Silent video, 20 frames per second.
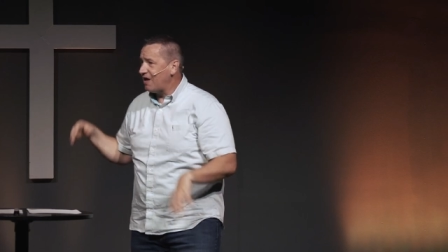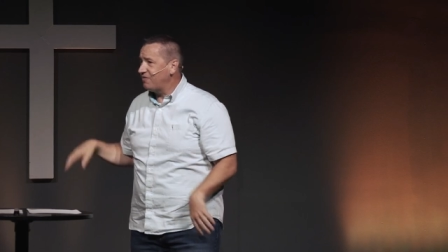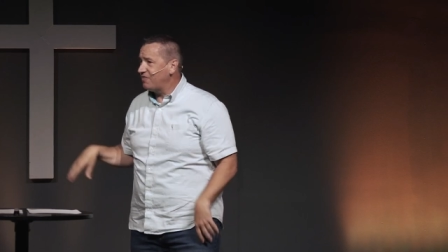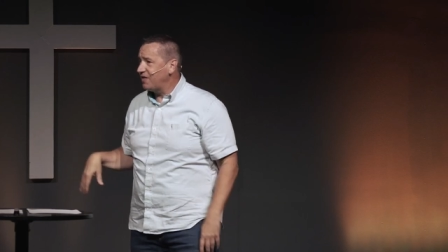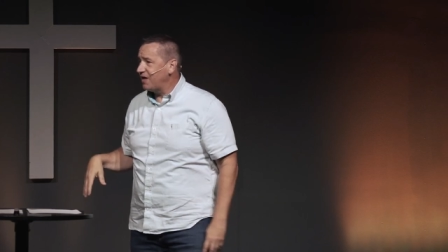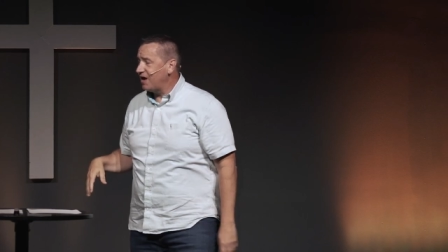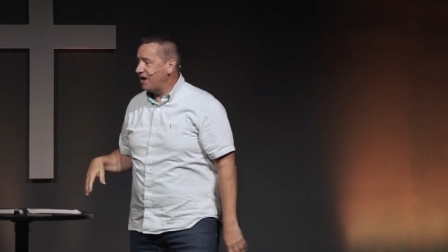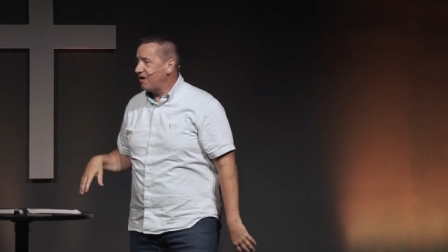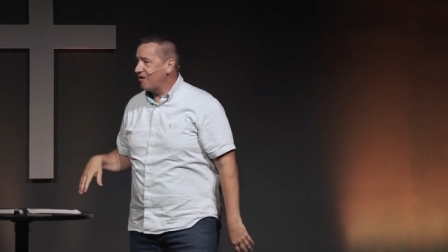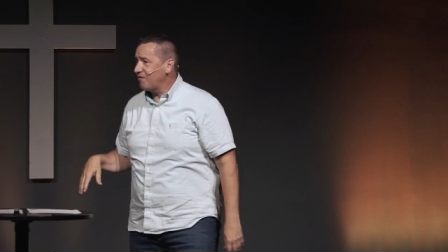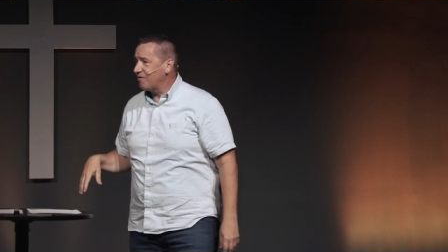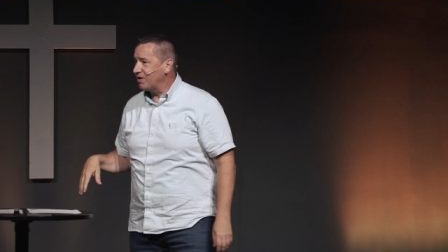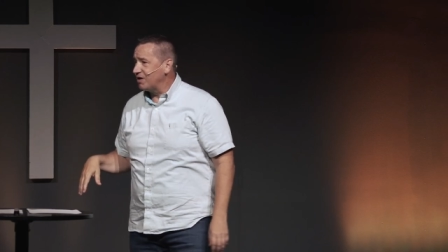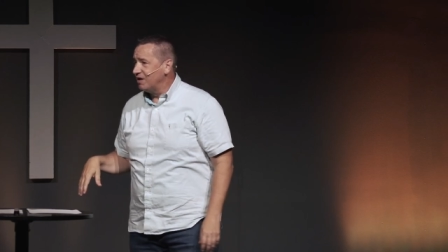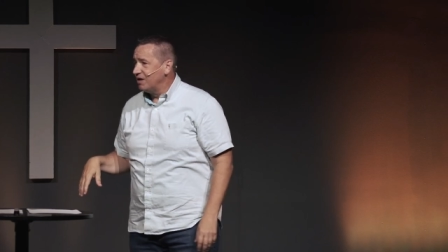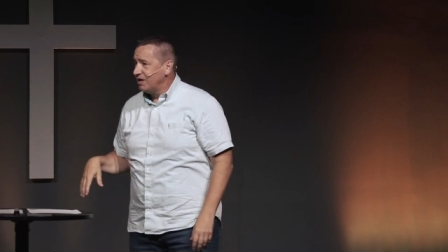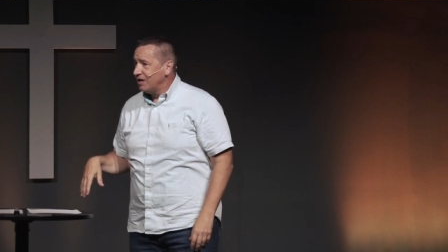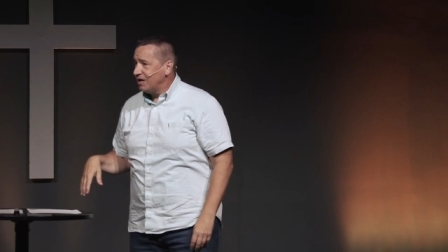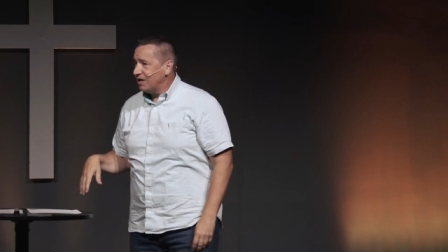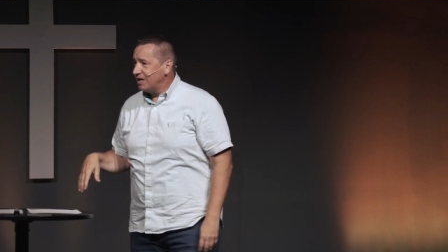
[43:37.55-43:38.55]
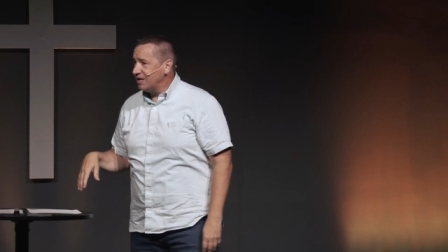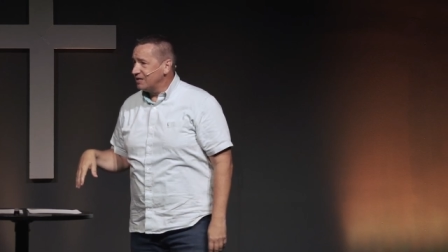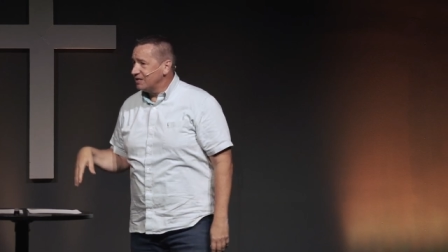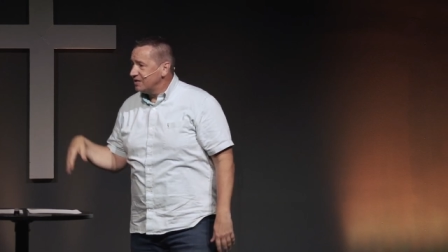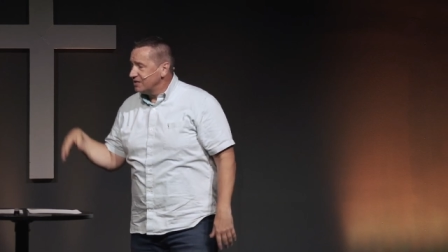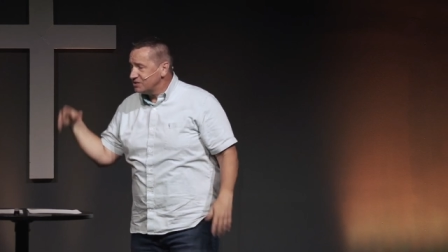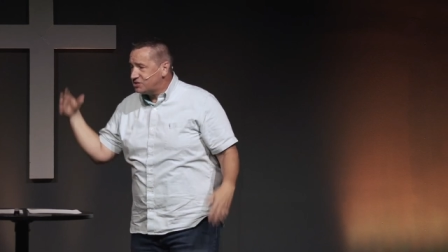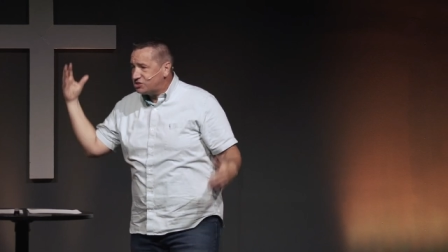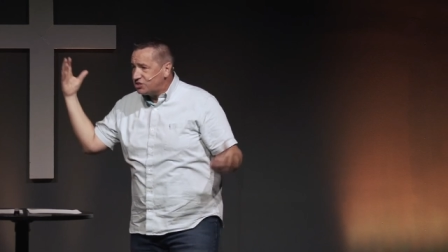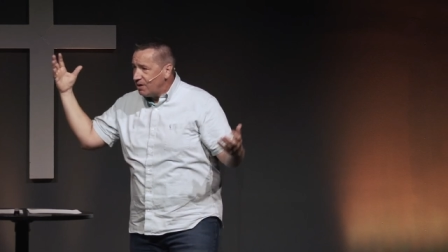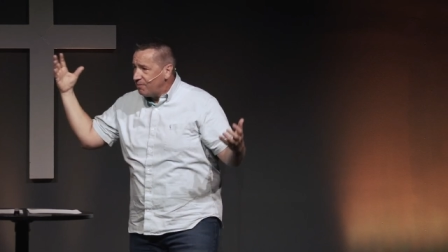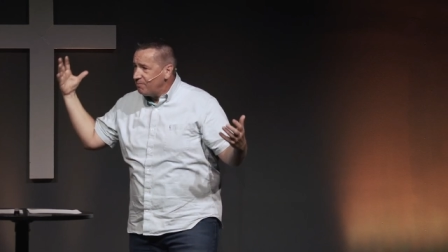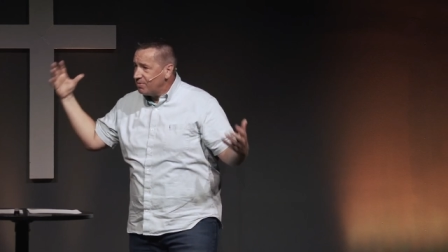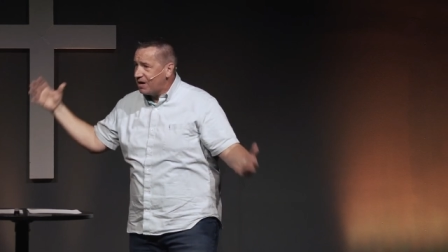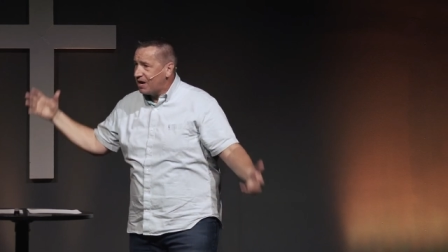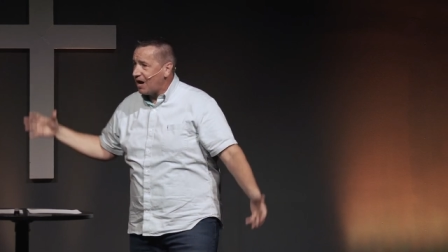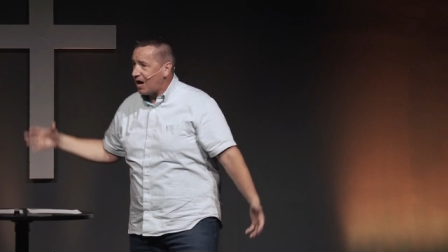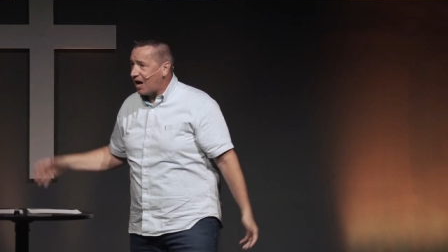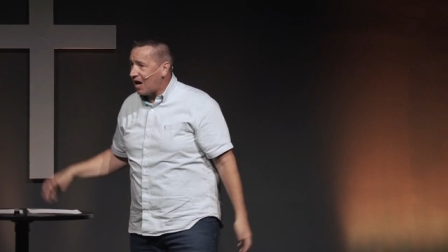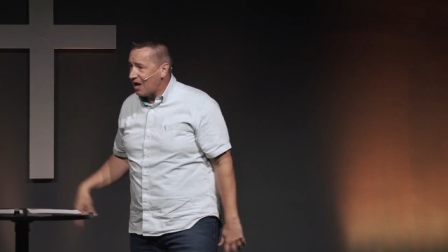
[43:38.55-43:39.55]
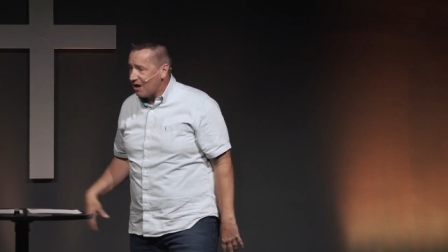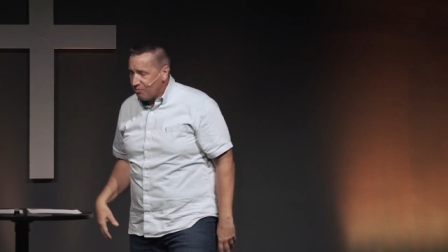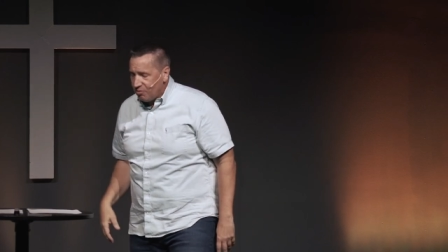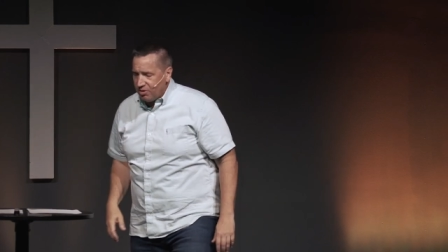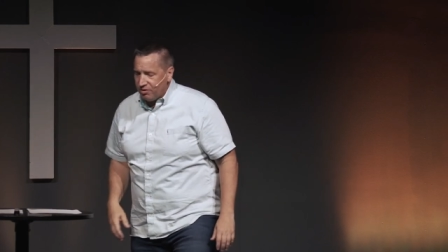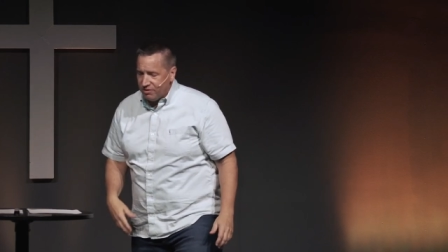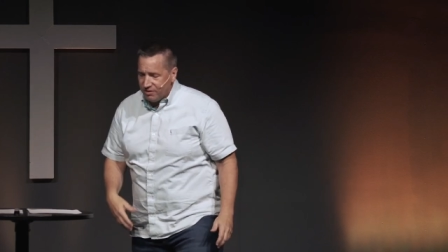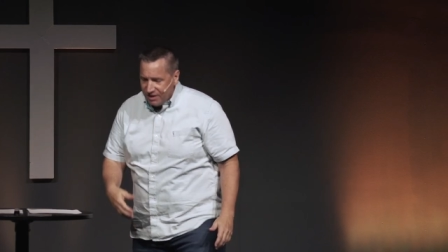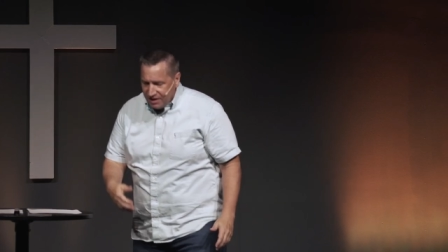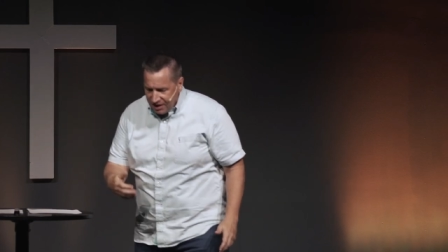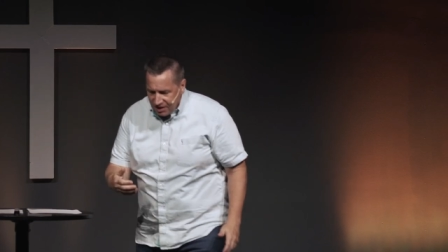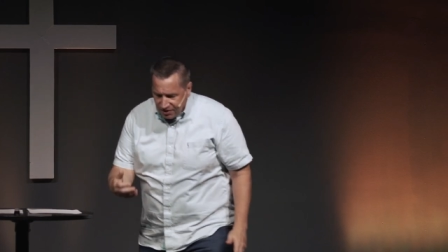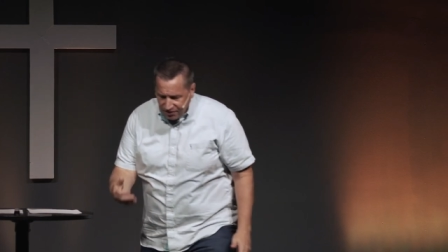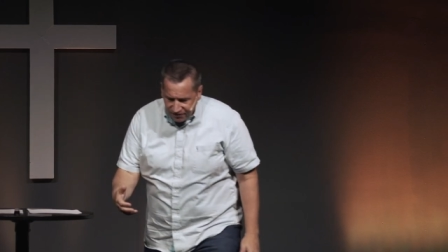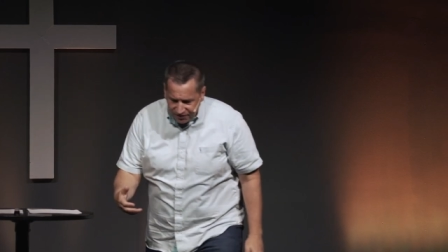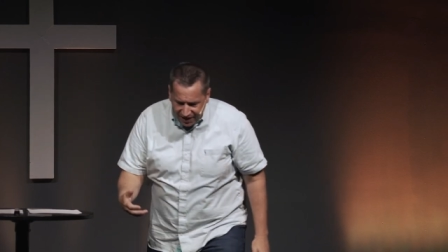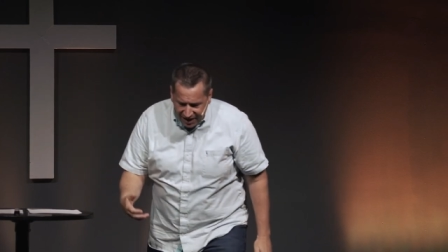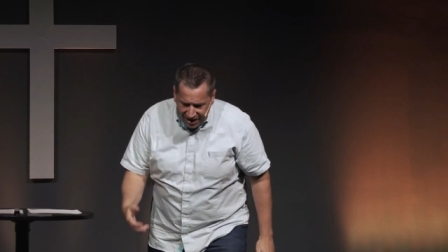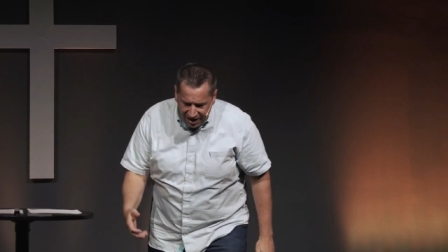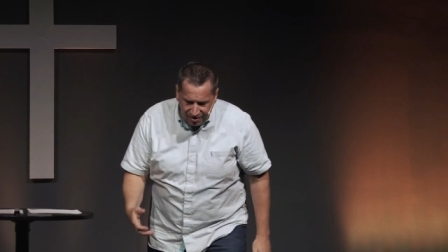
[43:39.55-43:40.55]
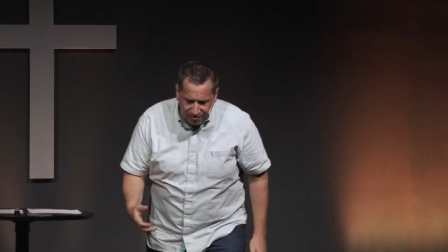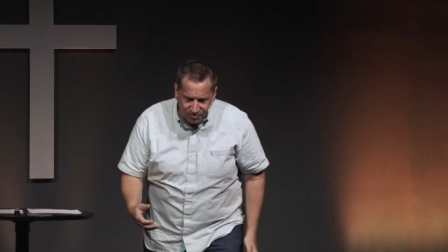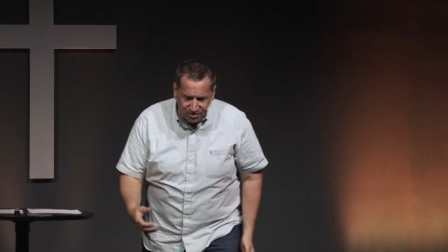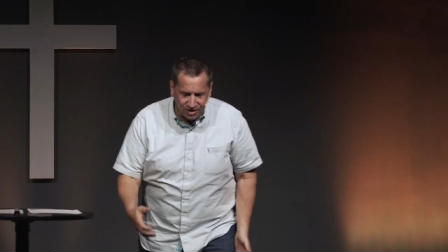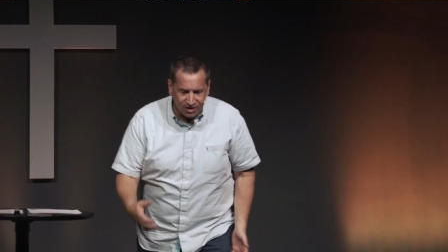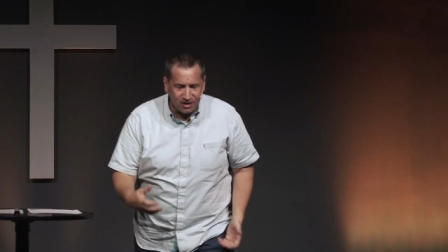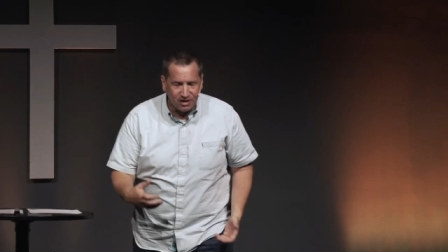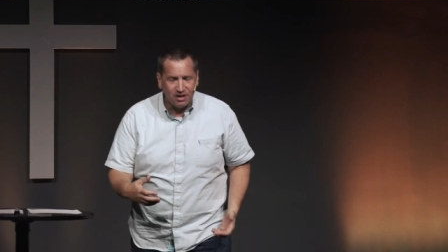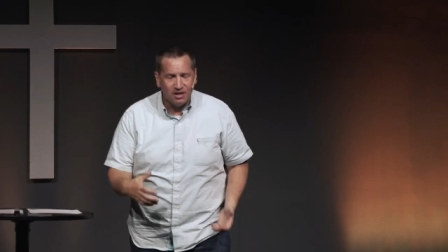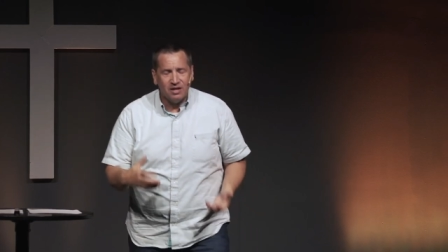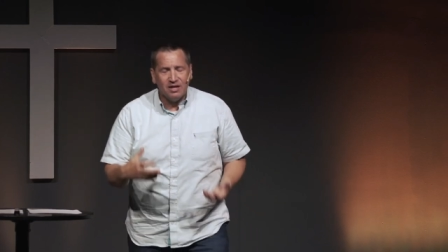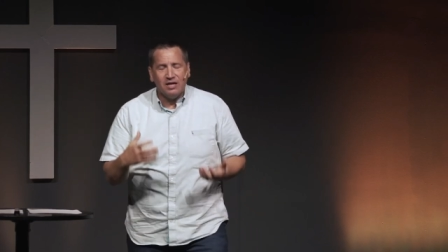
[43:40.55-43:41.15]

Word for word: there, and, and some guy will kneel down and